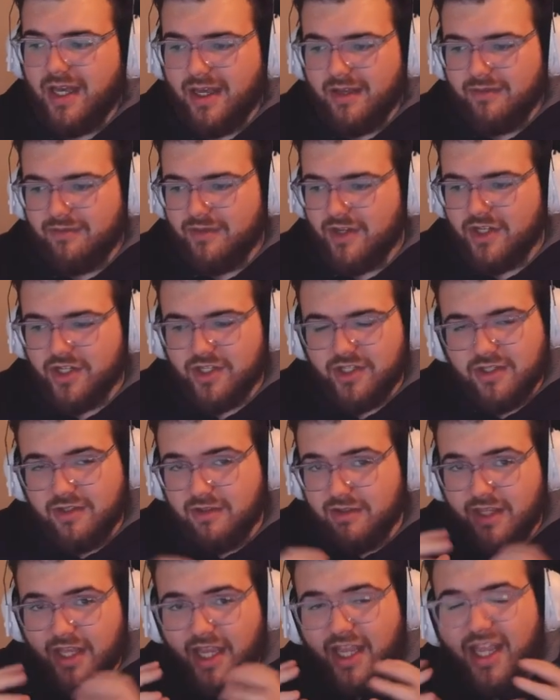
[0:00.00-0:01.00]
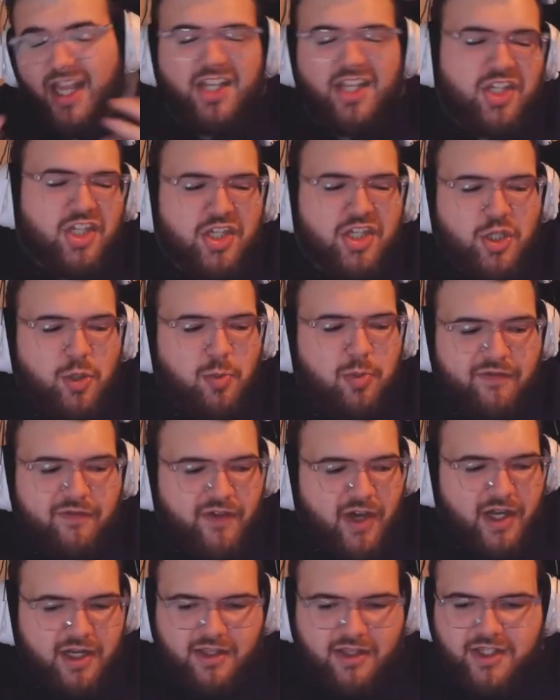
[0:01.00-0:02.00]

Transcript: It's just super fun.